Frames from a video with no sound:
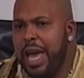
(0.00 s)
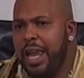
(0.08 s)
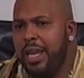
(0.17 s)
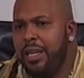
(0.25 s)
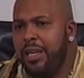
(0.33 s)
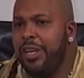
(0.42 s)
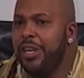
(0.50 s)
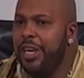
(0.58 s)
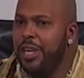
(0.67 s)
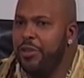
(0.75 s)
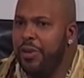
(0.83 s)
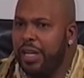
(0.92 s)
the
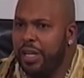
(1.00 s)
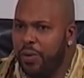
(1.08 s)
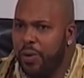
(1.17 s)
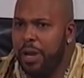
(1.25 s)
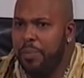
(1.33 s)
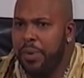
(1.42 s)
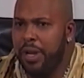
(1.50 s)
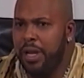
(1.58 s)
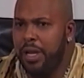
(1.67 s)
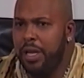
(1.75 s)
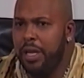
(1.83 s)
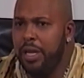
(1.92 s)
bodyguard has a
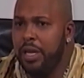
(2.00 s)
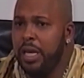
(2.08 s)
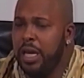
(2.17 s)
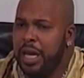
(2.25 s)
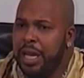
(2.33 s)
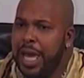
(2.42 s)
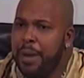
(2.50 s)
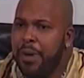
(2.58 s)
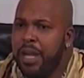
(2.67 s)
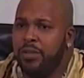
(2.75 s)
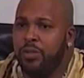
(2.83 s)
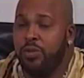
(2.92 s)
9mm, so we
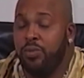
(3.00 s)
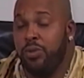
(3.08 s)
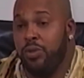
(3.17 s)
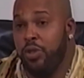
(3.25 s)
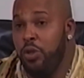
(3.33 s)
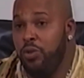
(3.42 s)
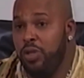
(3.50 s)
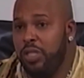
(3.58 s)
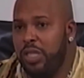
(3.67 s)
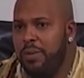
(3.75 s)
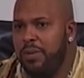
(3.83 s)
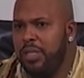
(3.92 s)
can't say he protected
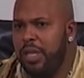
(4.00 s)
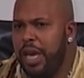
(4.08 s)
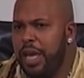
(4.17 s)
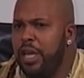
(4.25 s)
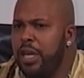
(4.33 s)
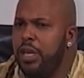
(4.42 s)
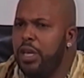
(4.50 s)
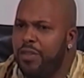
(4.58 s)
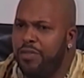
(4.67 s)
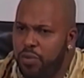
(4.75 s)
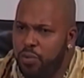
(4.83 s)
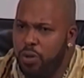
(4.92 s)
Snoop and shot the guy.